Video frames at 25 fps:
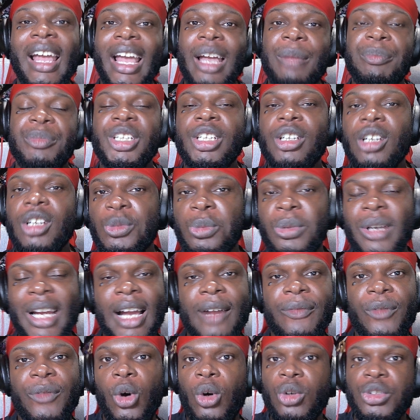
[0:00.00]
And because we
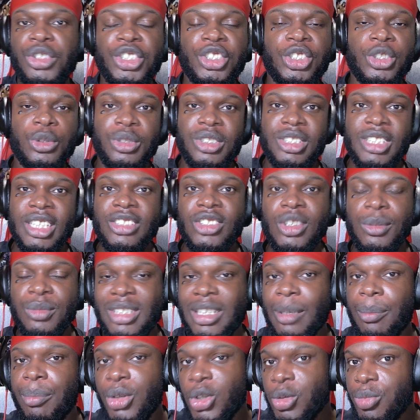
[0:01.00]
have all these new
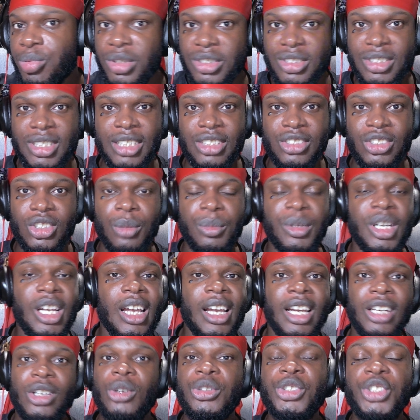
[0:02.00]
systems, the blueprint system
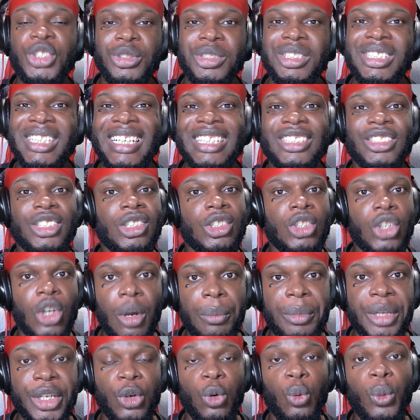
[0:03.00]
and all these other things
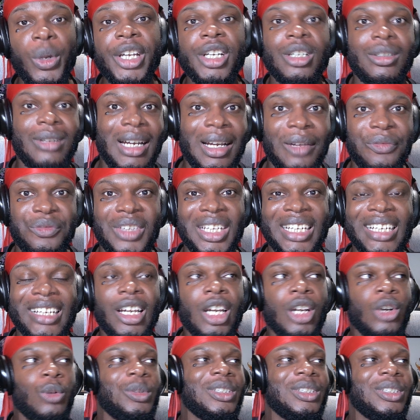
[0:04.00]
coming with crafting,